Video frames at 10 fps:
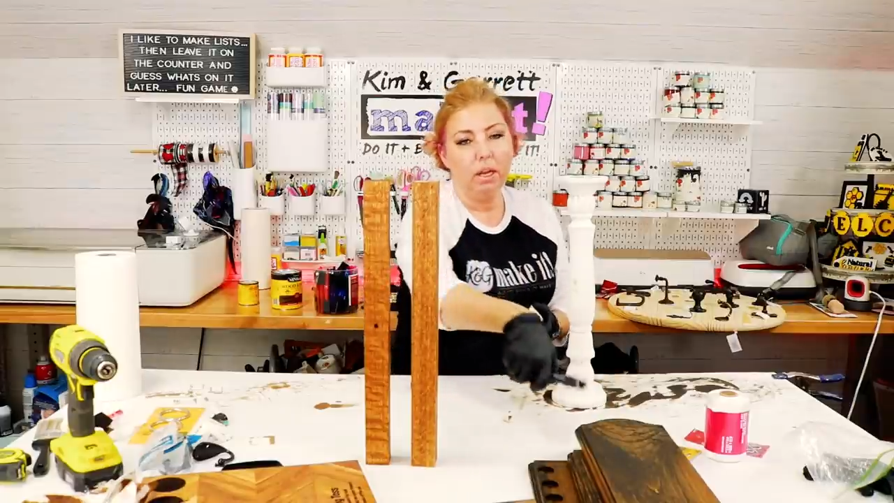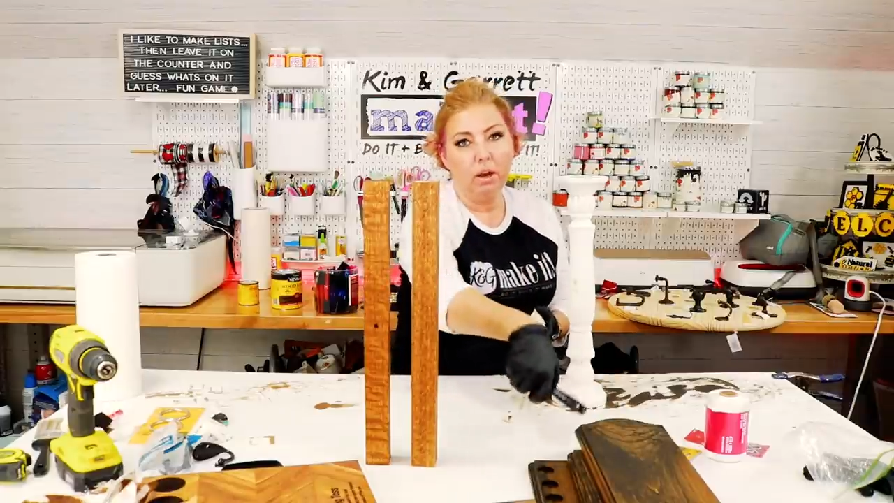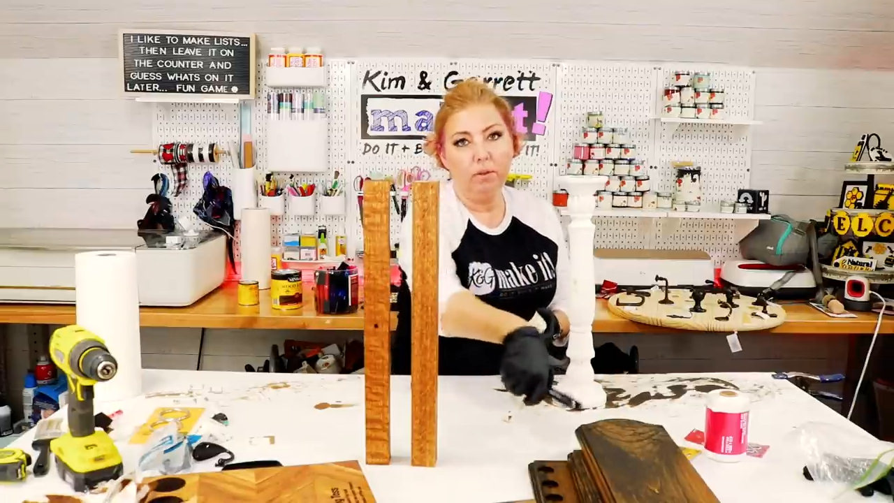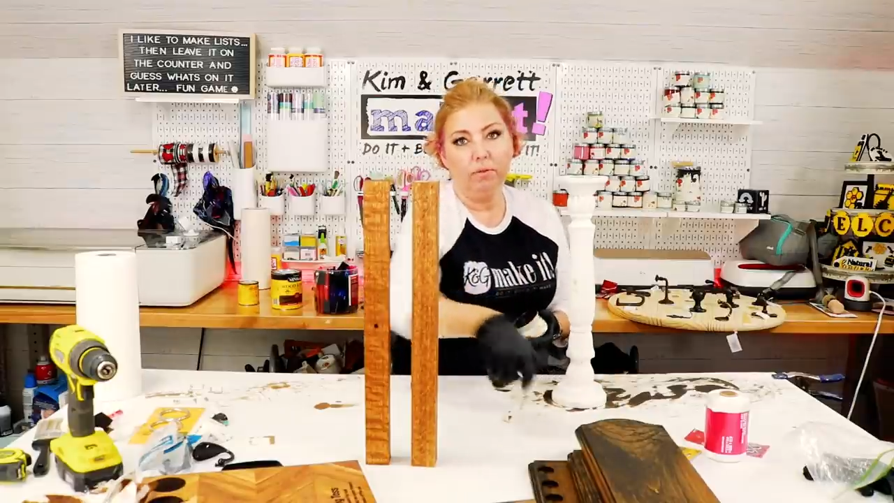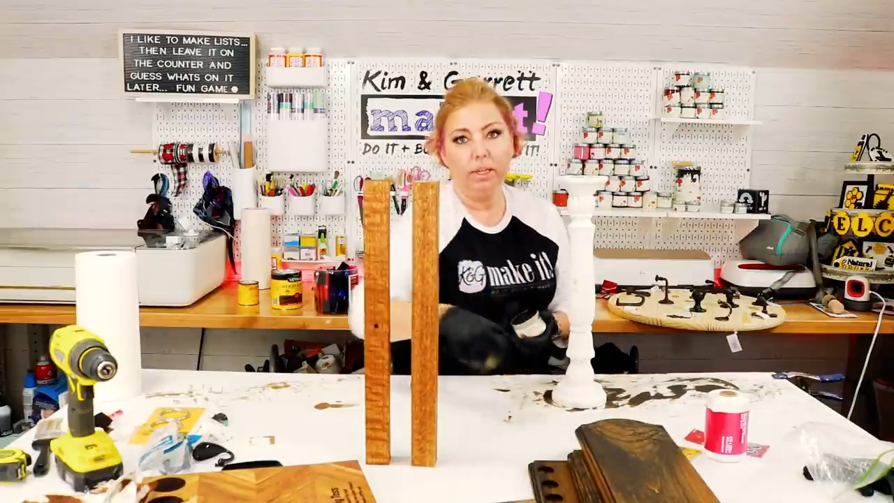
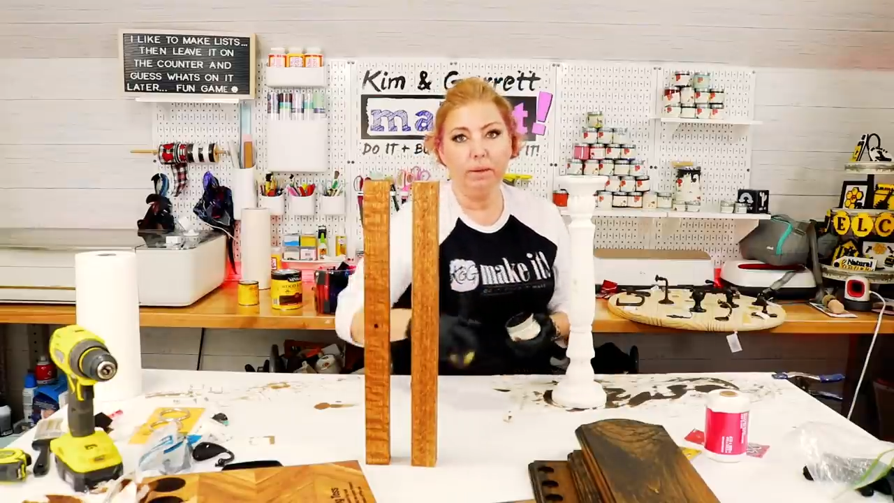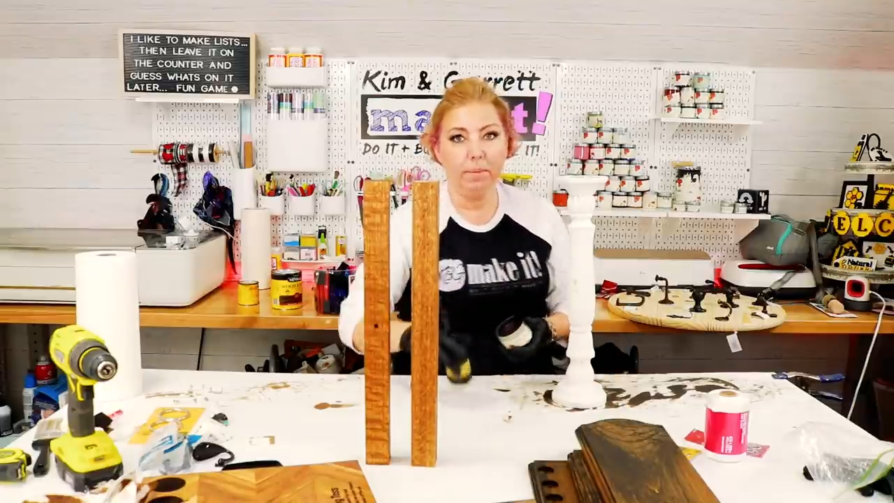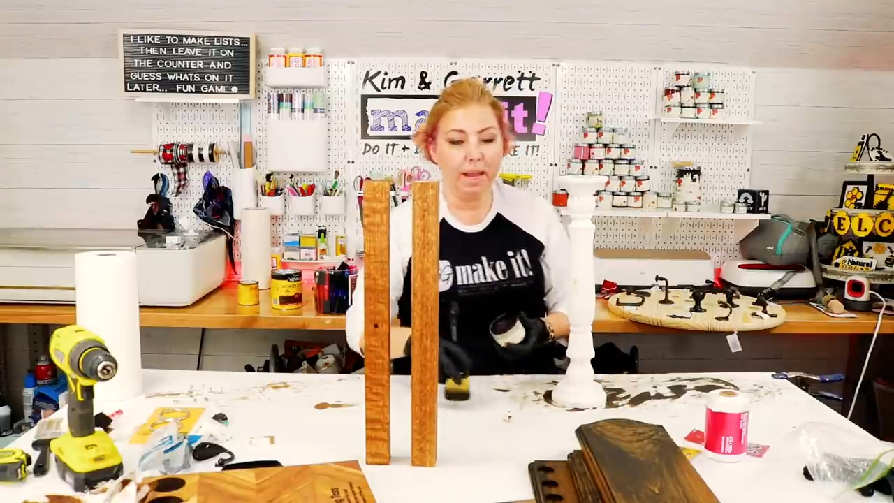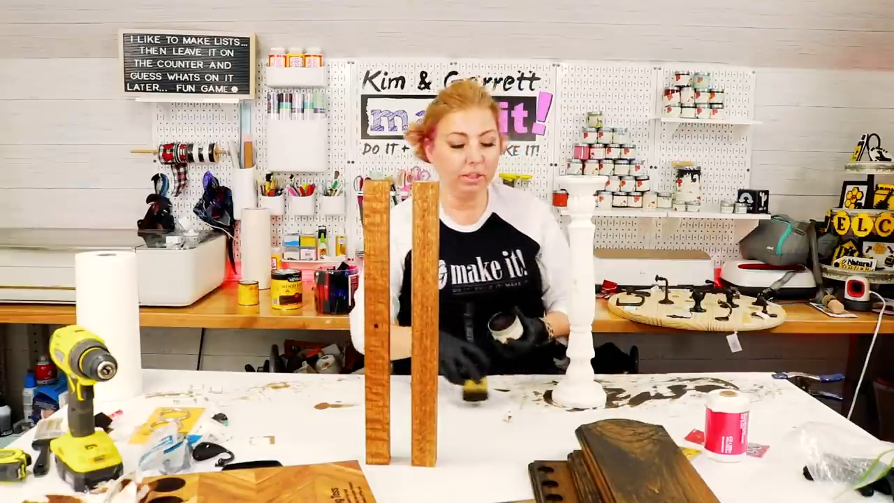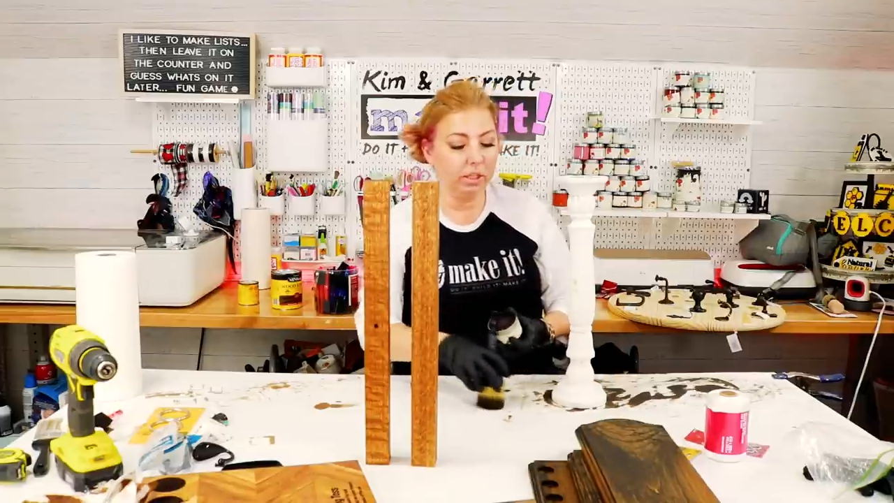hopefully to match